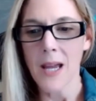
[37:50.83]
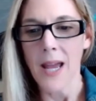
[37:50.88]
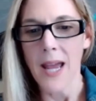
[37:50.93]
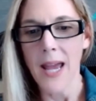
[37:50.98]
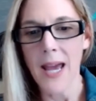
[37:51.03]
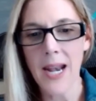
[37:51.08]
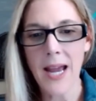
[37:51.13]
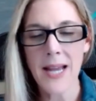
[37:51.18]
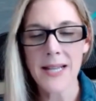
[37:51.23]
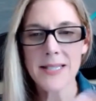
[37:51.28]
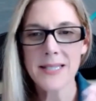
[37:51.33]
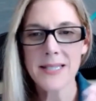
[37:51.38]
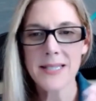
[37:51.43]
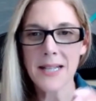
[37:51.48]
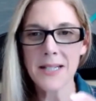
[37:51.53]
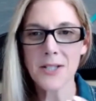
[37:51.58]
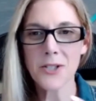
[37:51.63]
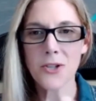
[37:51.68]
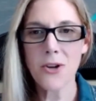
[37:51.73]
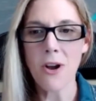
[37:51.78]
and i had
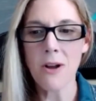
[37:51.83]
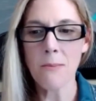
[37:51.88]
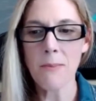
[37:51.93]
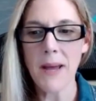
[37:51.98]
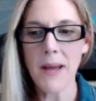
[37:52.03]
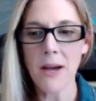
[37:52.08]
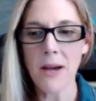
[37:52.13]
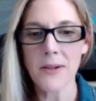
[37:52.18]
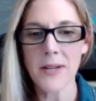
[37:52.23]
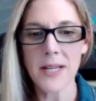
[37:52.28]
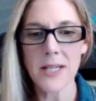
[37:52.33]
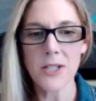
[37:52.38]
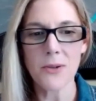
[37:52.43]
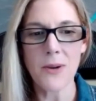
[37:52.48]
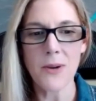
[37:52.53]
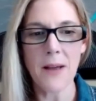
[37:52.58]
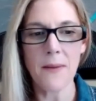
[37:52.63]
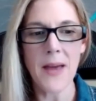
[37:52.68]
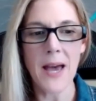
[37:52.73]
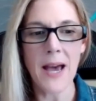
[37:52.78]
set strong boundaries
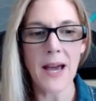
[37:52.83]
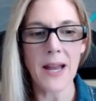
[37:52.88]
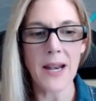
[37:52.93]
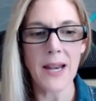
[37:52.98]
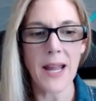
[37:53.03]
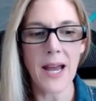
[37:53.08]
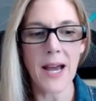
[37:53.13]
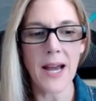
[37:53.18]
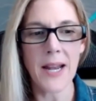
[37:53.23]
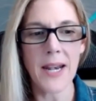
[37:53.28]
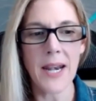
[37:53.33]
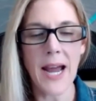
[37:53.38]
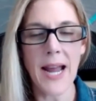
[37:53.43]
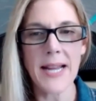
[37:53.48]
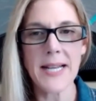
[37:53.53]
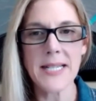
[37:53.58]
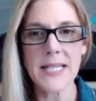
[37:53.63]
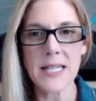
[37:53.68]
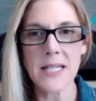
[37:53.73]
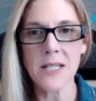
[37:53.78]
around that and
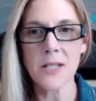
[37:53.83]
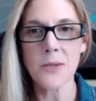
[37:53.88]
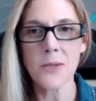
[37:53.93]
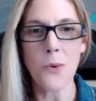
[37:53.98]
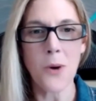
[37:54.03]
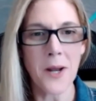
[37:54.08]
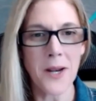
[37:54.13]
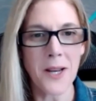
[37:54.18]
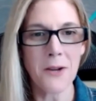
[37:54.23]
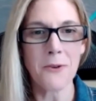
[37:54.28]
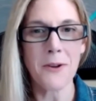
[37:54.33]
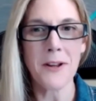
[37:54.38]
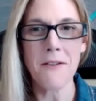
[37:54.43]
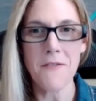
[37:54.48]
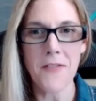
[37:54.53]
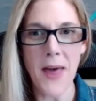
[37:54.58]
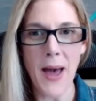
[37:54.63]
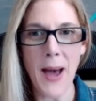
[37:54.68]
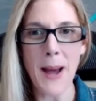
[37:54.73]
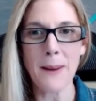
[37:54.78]
i didn't want to
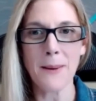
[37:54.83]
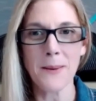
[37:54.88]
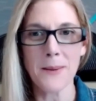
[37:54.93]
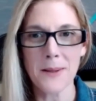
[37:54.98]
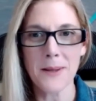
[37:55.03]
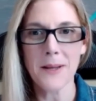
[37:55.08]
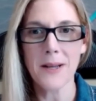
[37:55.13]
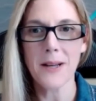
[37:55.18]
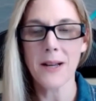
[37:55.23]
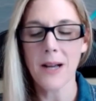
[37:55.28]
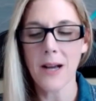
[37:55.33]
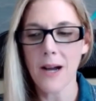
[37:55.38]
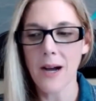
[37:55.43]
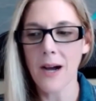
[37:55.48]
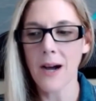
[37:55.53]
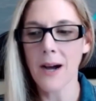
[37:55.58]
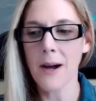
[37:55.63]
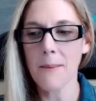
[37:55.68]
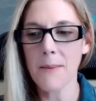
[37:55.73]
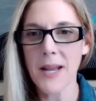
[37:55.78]
grieve that
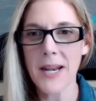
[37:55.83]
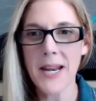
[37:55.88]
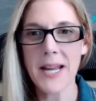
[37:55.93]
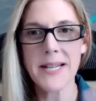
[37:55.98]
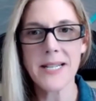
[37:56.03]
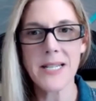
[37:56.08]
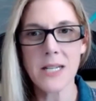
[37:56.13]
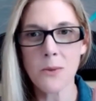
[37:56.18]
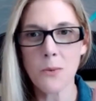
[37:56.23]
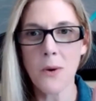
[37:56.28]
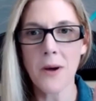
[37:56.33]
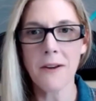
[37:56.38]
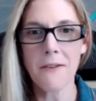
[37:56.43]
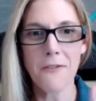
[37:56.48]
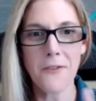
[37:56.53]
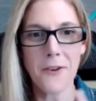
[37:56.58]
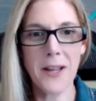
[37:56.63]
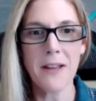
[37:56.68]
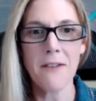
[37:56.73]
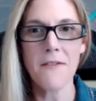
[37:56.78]
um, and i didn't want to
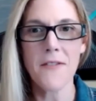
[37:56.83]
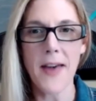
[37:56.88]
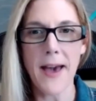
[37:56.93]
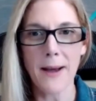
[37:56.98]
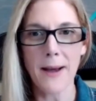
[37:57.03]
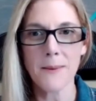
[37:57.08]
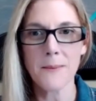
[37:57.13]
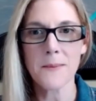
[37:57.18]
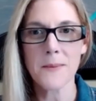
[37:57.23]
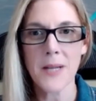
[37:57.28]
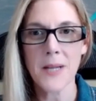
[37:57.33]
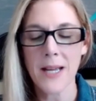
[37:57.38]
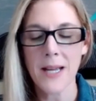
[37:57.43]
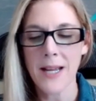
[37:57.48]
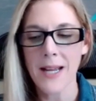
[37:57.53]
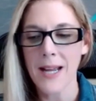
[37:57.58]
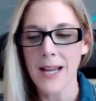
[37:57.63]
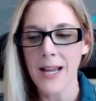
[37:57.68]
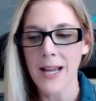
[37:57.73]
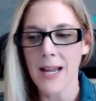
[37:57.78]
forgive that
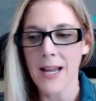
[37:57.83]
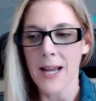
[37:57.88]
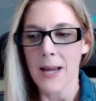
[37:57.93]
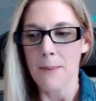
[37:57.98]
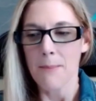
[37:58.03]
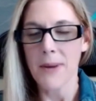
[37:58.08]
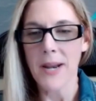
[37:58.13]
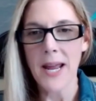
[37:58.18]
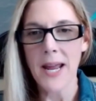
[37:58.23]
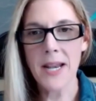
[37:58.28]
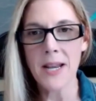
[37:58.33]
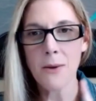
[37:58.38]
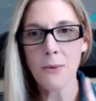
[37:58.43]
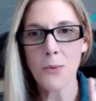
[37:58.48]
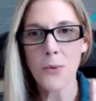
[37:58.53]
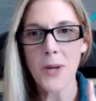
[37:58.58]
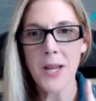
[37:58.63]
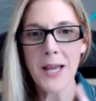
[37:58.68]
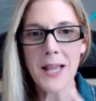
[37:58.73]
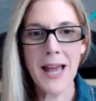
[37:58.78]
but i didn't
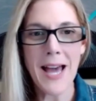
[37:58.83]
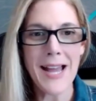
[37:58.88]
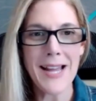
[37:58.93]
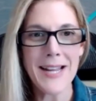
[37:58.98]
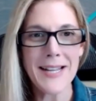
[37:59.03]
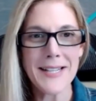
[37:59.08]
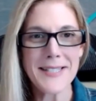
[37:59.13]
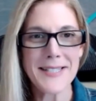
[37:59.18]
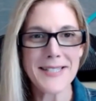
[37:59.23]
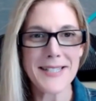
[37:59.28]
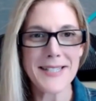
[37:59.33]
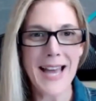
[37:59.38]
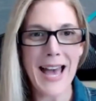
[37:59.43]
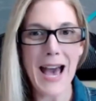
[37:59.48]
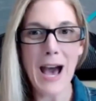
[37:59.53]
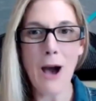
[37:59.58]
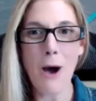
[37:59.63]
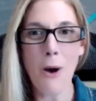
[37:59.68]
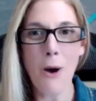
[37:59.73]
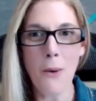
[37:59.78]
realize
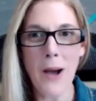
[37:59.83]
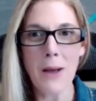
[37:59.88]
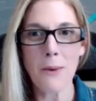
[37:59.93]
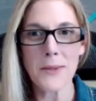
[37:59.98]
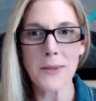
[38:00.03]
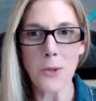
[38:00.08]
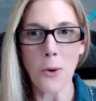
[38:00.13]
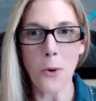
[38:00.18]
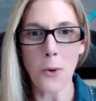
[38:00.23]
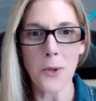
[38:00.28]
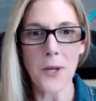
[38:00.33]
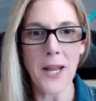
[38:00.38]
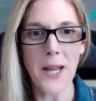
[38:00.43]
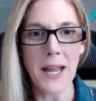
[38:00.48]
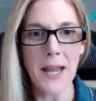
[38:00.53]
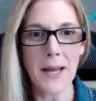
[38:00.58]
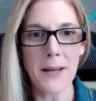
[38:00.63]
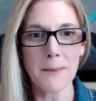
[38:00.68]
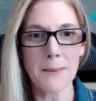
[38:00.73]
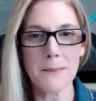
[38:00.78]
how i was holding
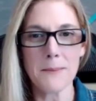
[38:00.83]
it